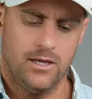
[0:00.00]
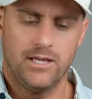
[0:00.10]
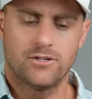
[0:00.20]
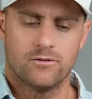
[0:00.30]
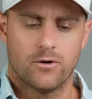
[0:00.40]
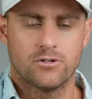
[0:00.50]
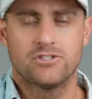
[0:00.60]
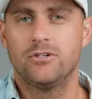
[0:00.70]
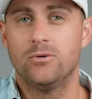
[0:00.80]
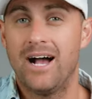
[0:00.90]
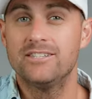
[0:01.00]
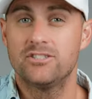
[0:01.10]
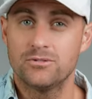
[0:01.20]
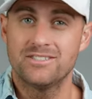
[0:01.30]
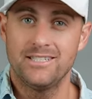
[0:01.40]
into verse two, as
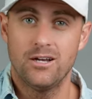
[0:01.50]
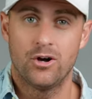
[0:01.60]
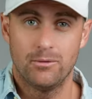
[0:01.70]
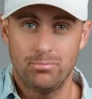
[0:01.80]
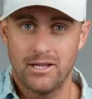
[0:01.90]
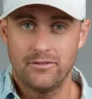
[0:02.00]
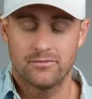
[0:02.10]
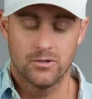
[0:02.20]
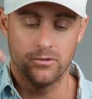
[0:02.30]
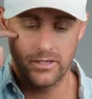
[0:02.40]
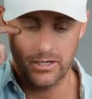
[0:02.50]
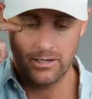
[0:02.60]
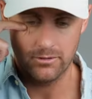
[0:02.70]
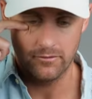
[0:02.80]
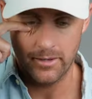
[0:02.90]
you'll see on the playthrough in a
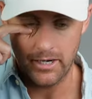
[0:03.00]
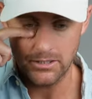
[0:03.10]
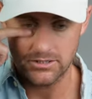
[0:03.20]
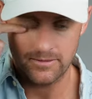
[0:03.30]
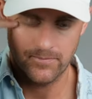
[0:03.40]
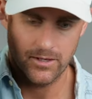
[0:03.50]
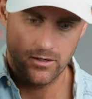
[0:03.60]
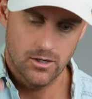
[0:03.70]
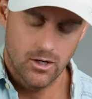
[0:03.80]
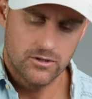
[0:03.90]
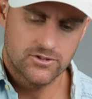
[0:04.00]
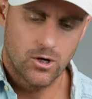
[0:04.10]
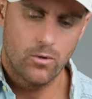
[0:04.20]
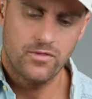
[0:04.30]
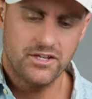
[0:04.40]
couple of minutes.
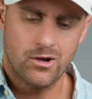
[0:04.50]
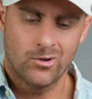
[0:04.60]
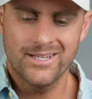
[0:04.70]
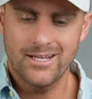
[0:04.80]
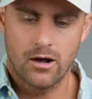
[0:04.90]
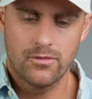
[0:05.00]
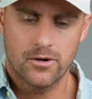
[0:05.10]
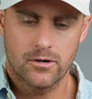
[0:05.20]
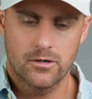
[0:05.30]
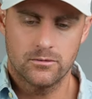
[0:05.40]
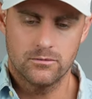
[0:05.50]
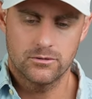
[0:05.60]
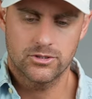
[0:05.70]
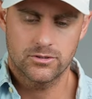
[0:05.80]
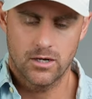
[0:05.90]
So the only other
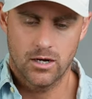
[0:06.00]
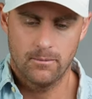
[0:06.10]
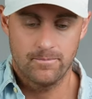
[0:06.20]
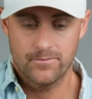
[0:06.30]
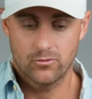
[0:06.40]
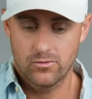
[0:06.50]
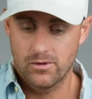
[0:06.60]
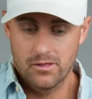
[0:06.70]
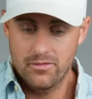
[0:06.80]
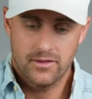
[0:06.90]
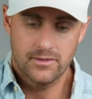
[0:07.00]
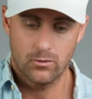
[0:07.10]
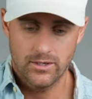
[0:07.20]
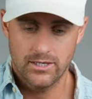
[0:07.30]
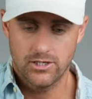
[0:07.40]
um, really thing that
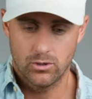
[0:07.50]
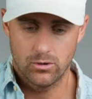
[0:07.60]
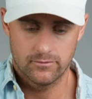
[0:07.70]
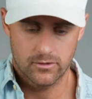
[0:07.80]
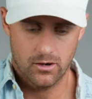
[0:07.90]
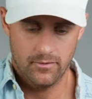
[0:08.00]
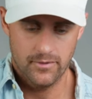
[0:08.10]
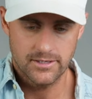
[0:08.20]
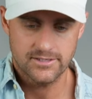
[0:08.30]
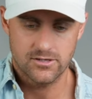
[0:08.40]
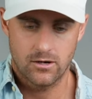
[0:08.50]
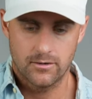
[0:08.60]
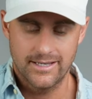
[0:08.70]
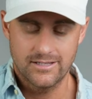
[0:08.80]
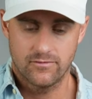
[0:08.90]
we need to go over on this
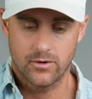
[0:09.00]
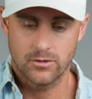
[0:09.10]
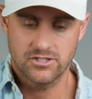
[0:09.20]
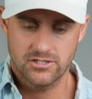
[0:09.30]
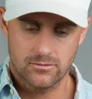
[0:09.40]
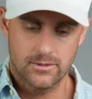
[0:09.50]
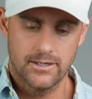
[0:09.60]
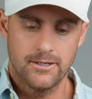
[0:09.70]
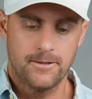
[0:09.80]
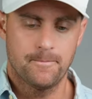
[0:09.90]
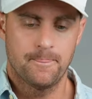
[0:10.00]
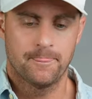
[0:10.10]
song is verse three.